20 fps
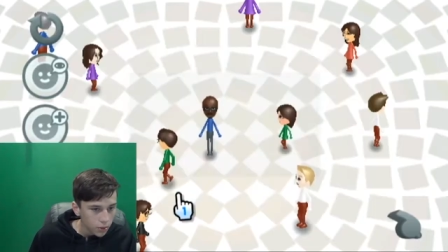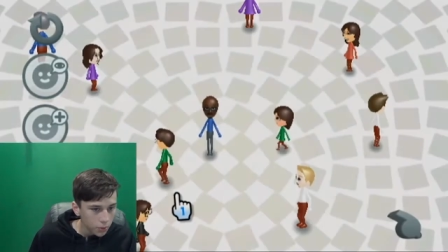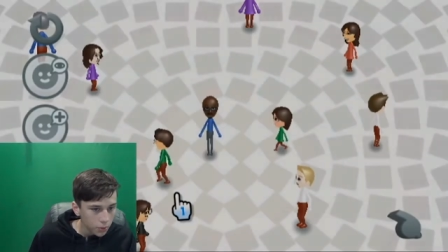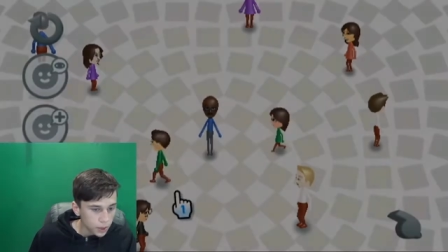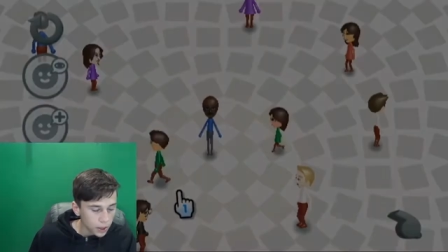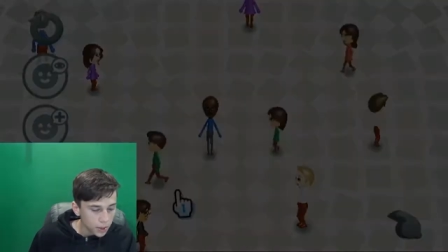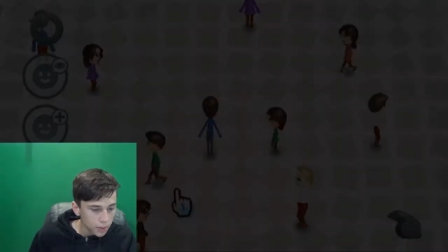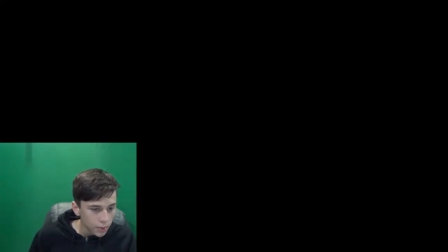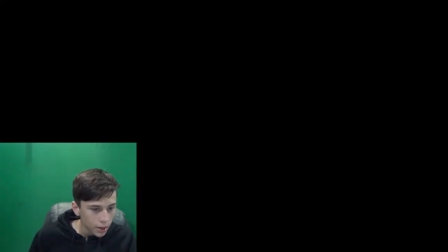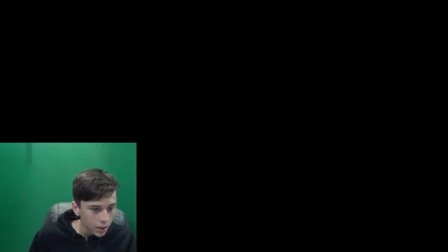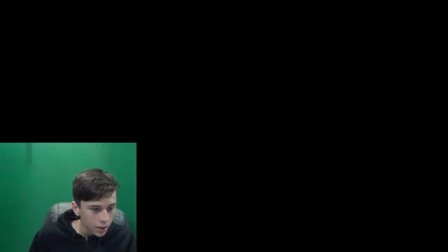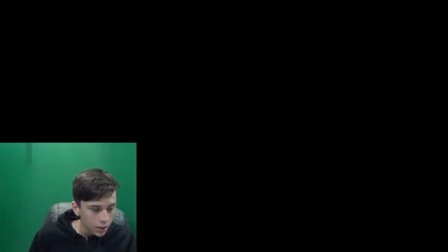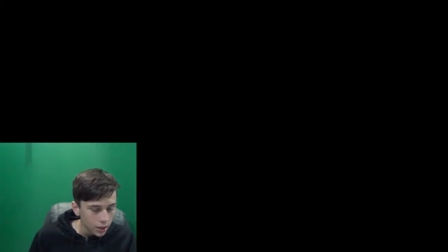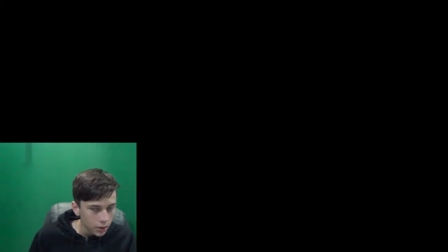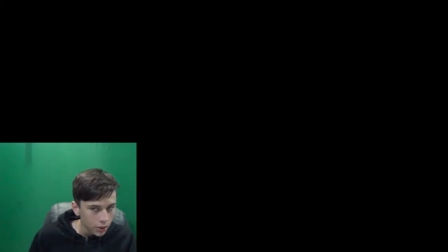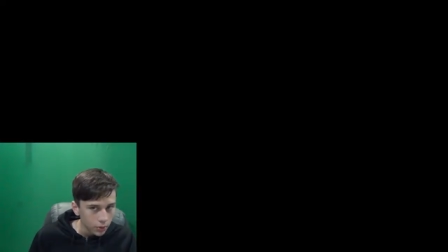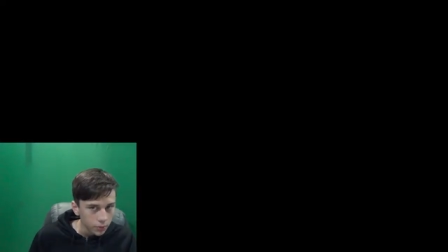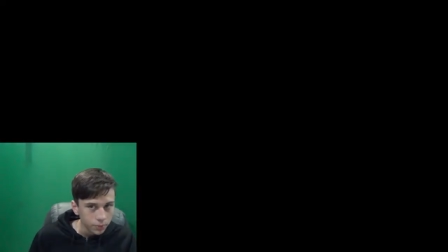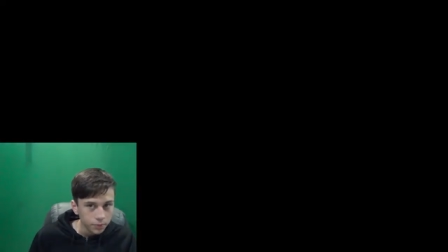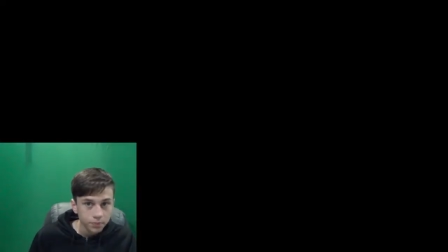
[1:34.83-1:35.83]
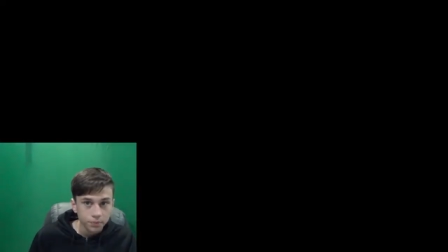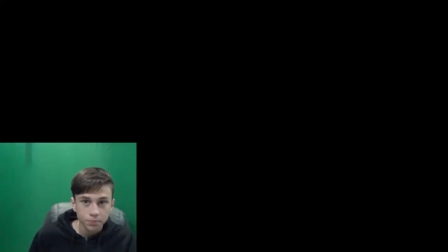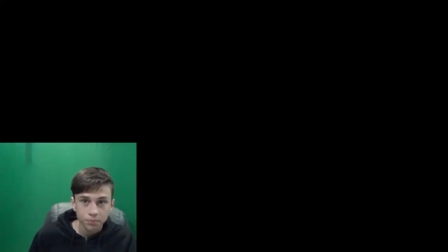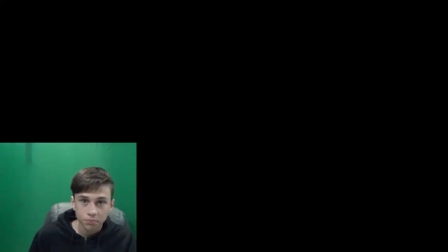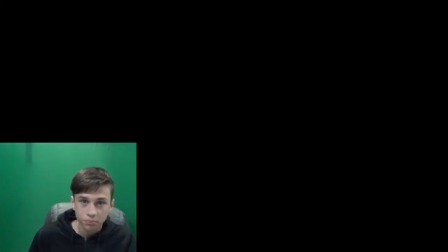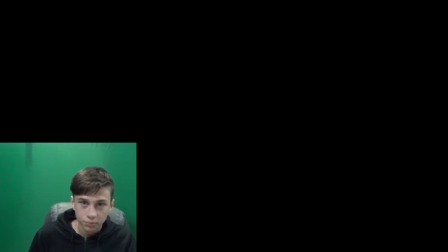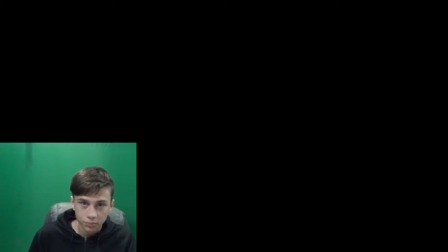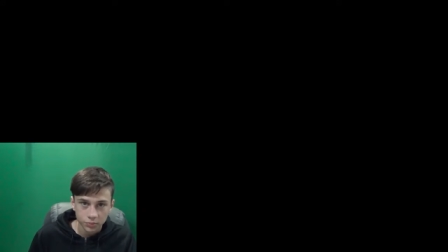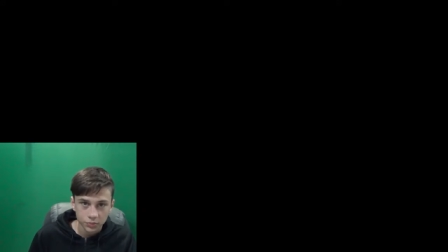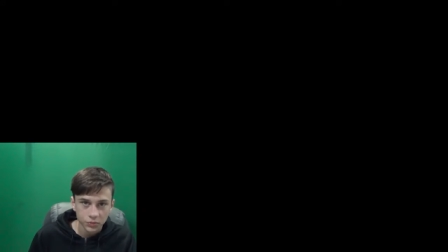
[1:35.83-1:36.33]
the Wii menu.
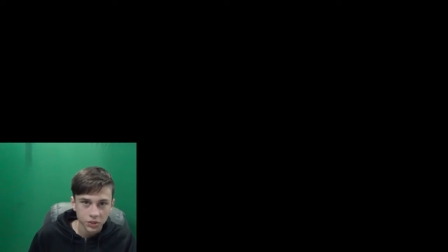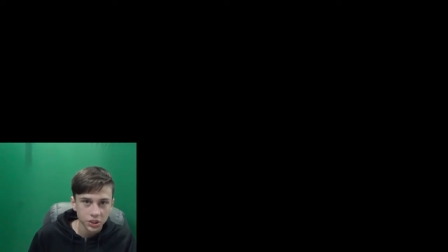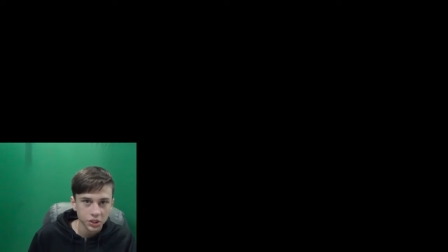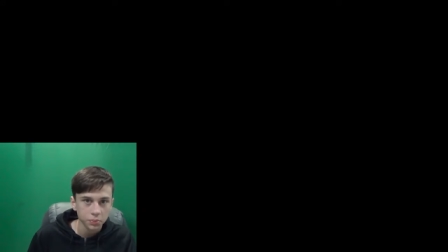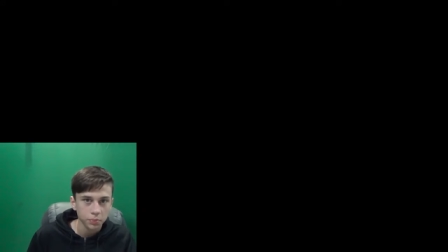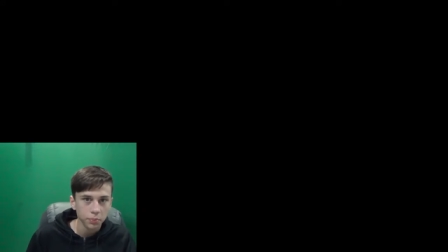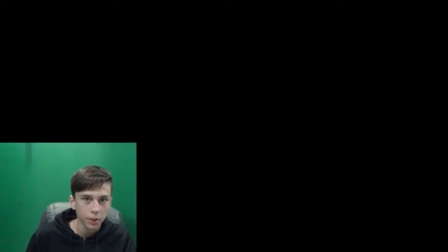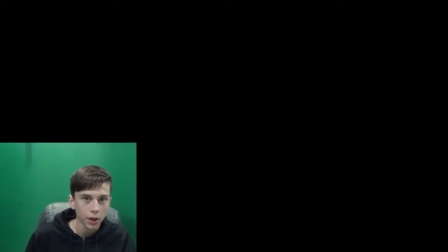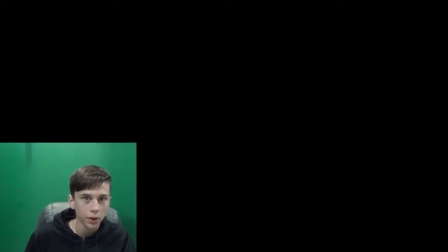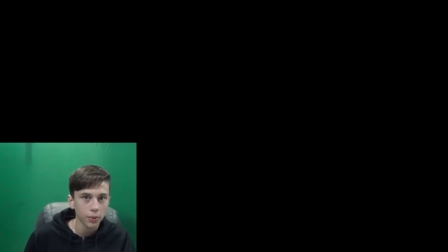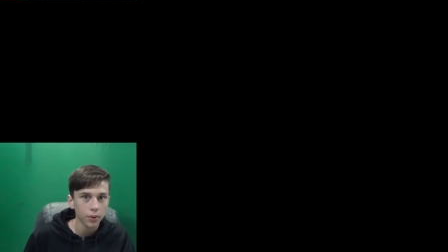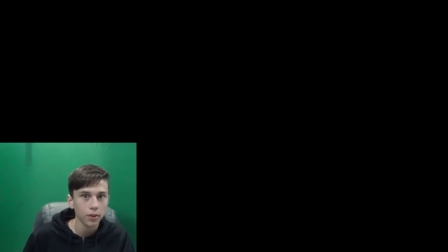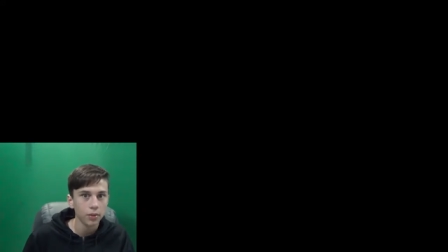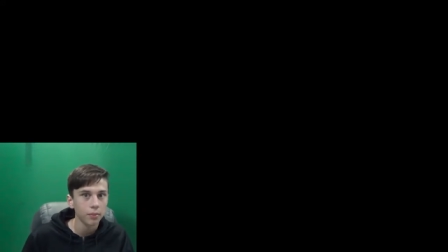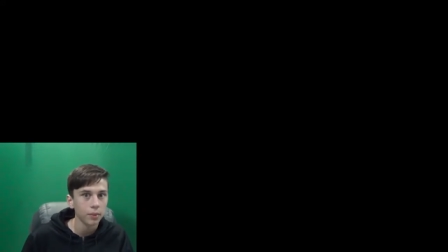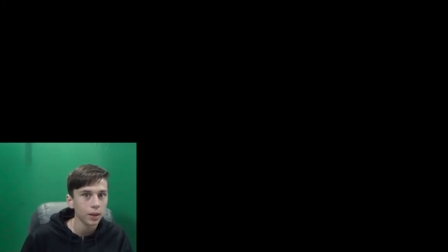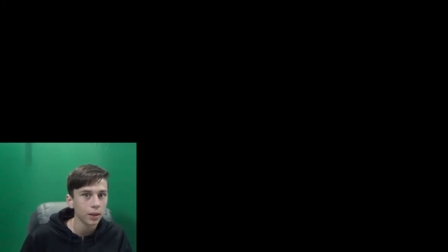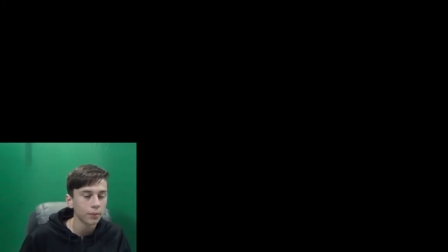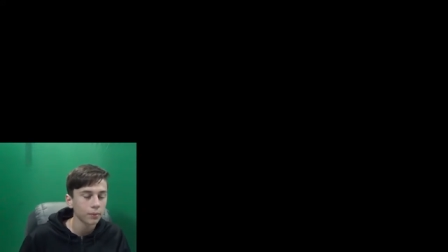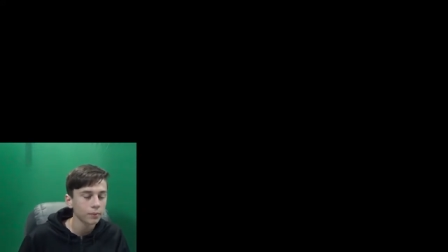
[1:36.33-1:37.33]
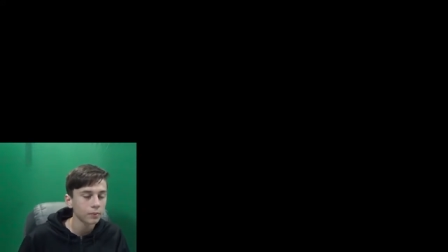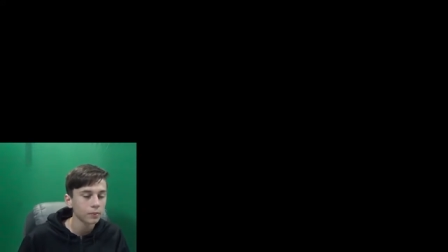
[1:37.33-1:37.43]
Just bear with me.